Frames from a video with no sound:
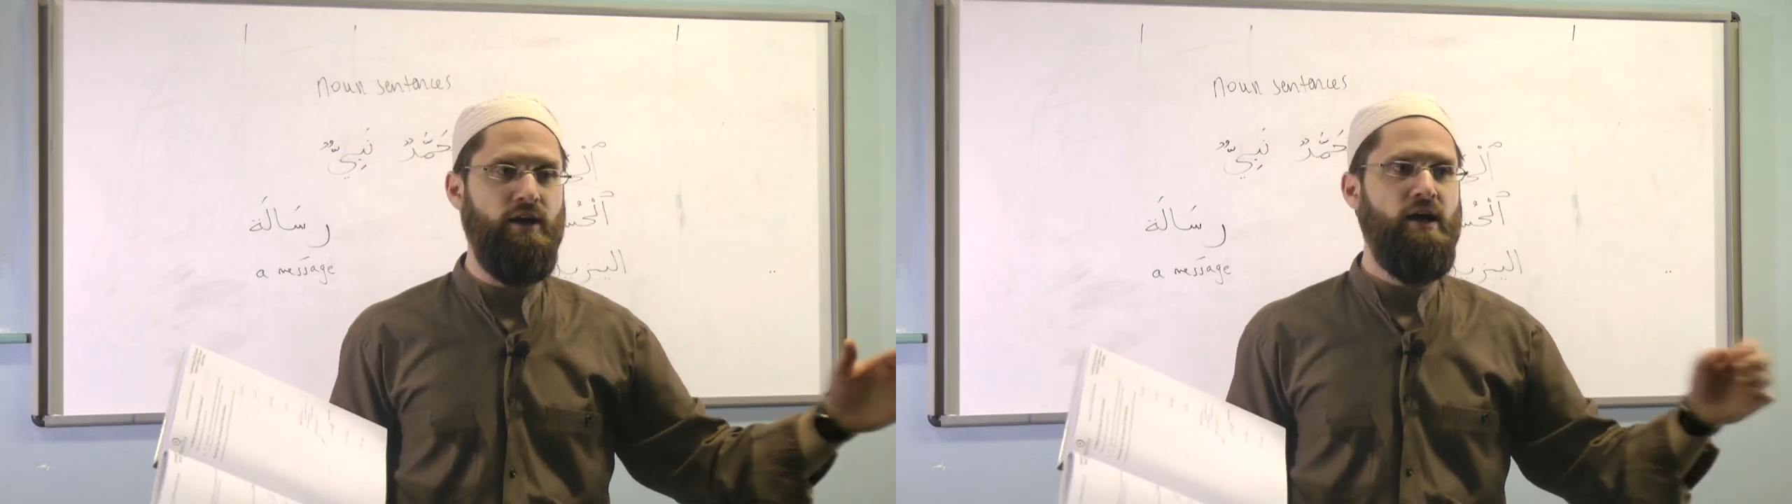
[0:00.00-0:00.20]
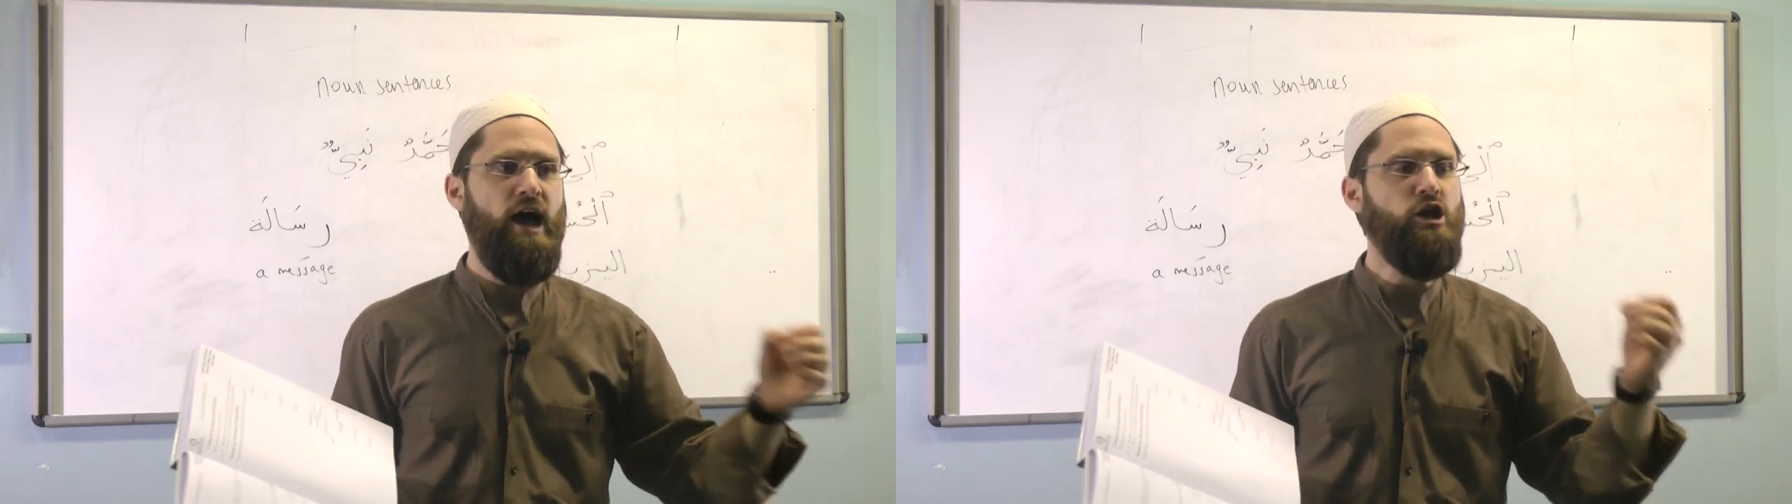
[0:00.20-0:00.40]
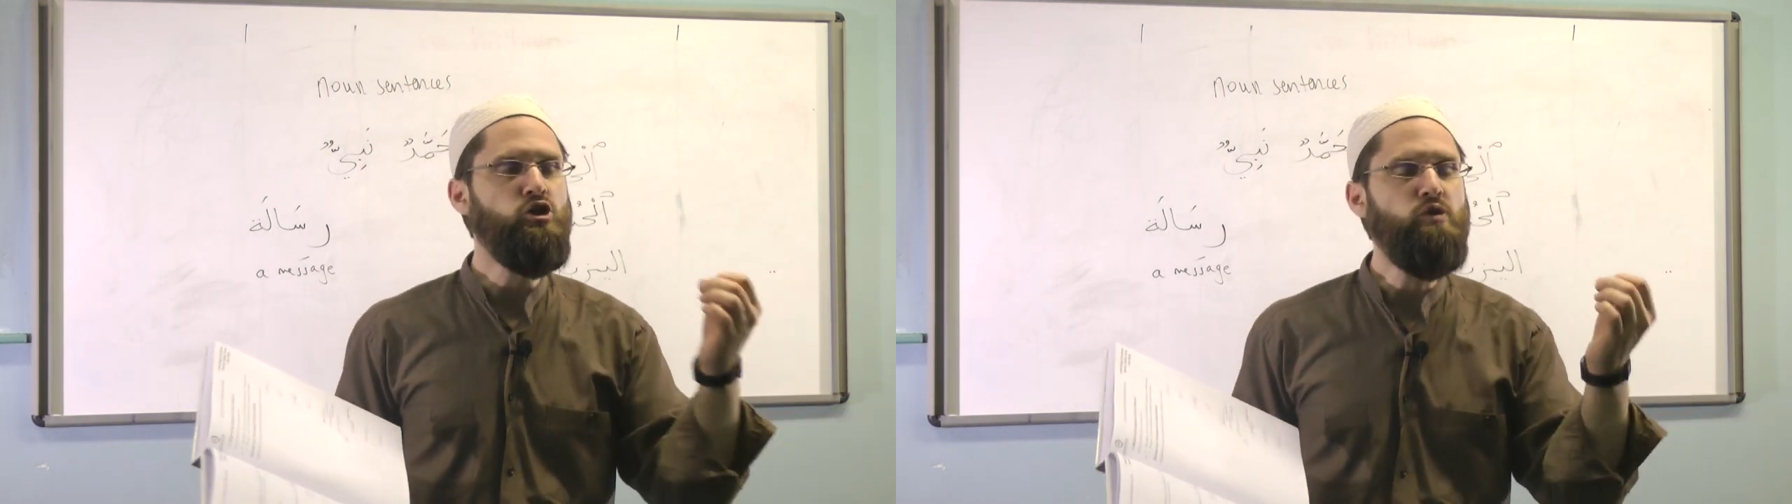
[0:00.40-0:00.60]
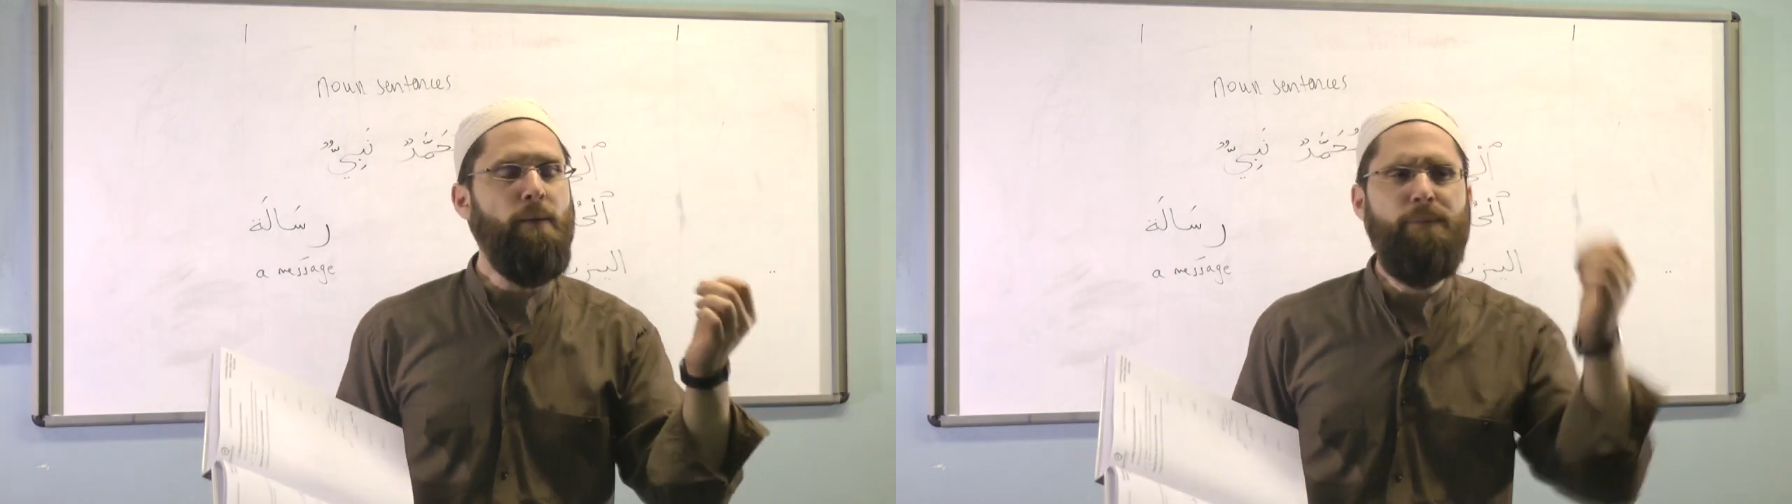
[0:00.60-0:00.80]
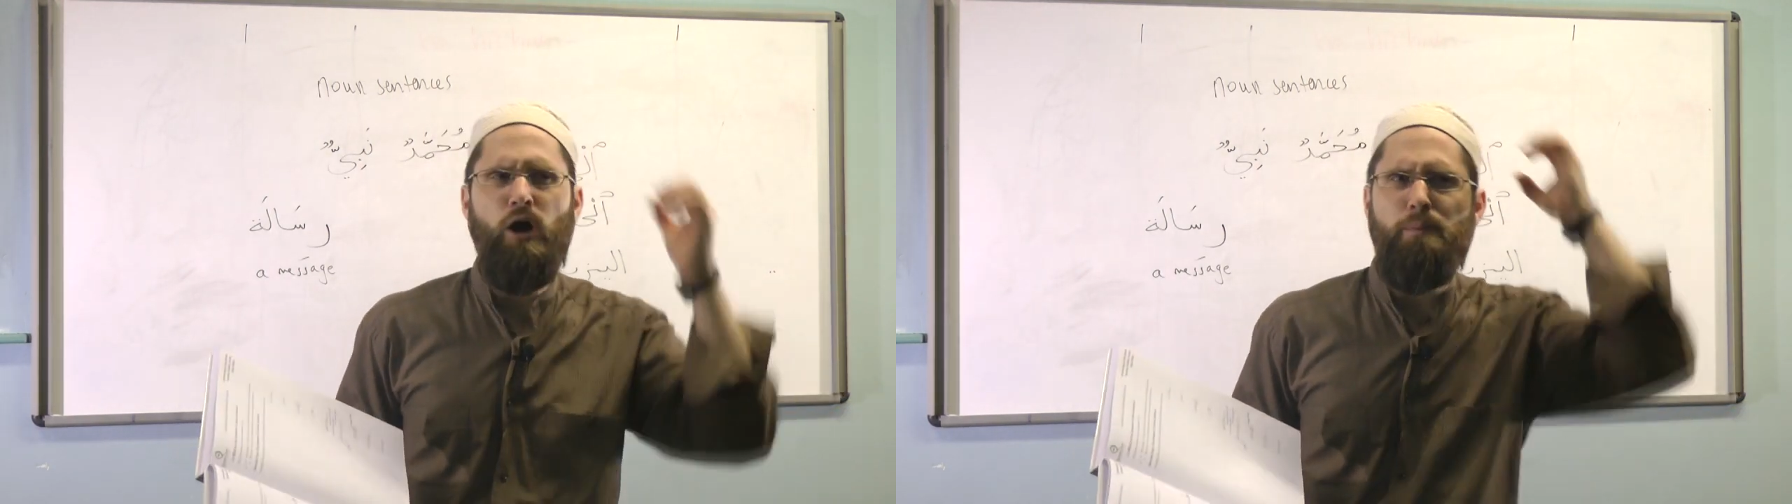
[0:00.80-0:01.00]
And I do that
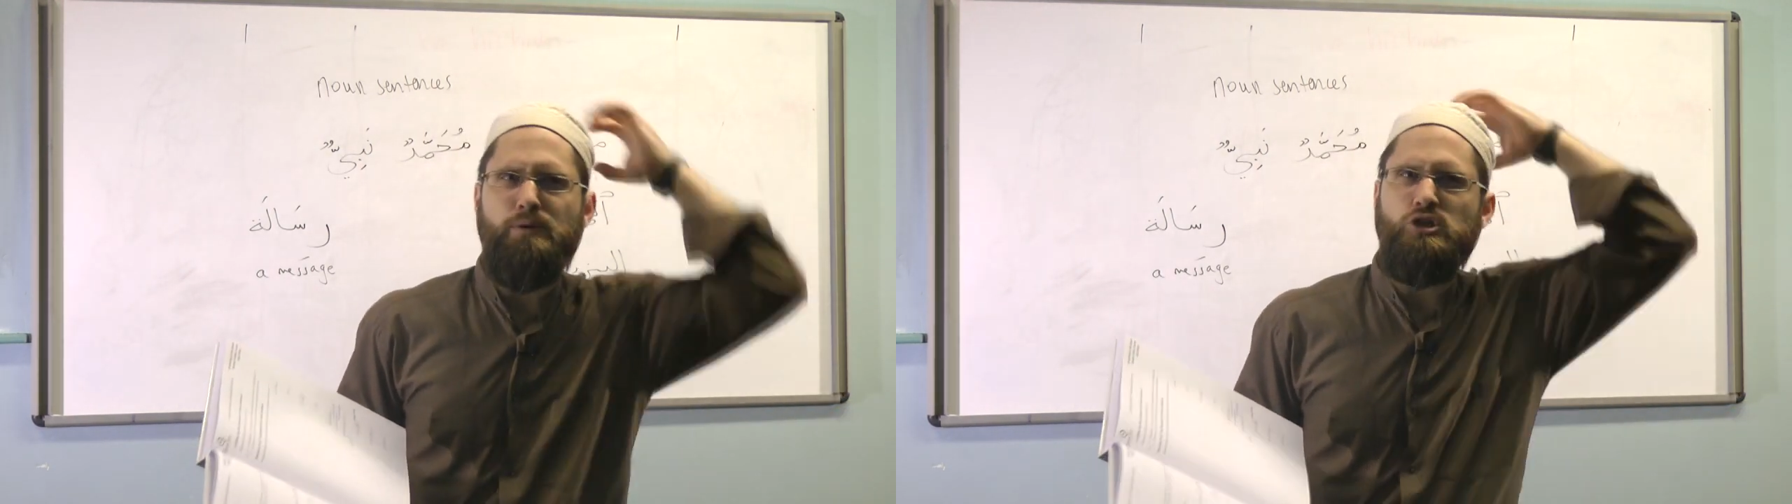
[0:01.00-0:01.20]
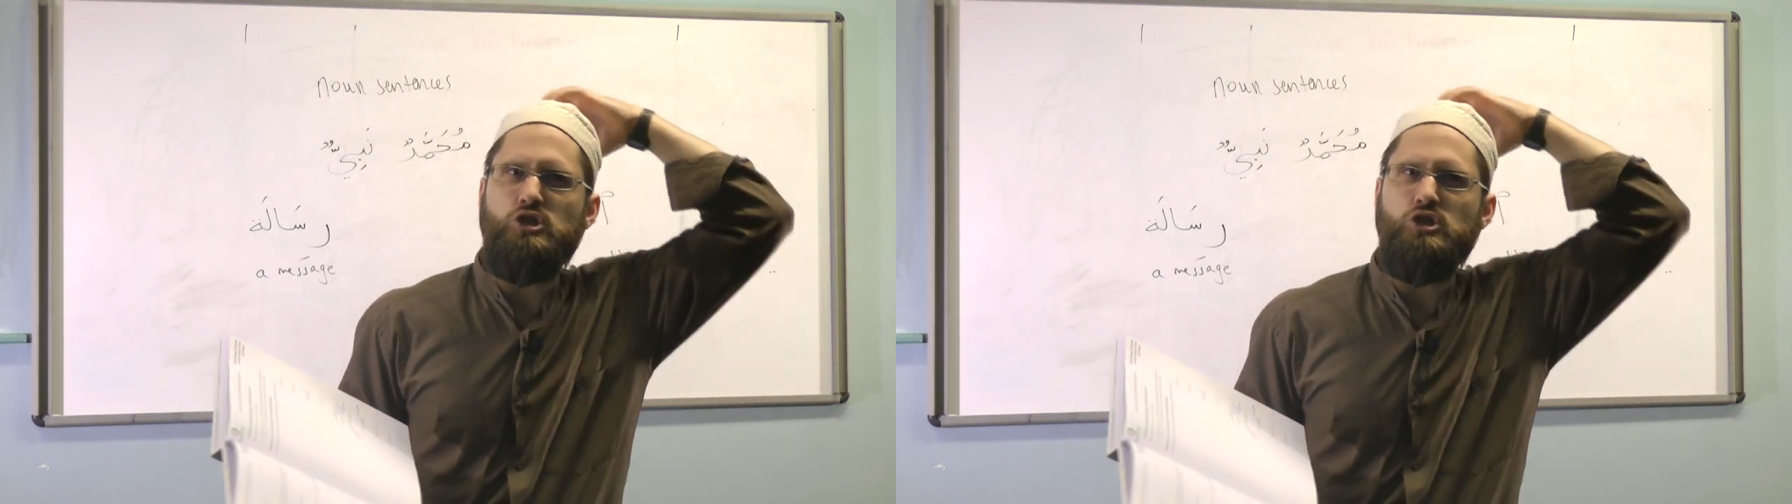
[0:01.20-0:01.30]
on purpose,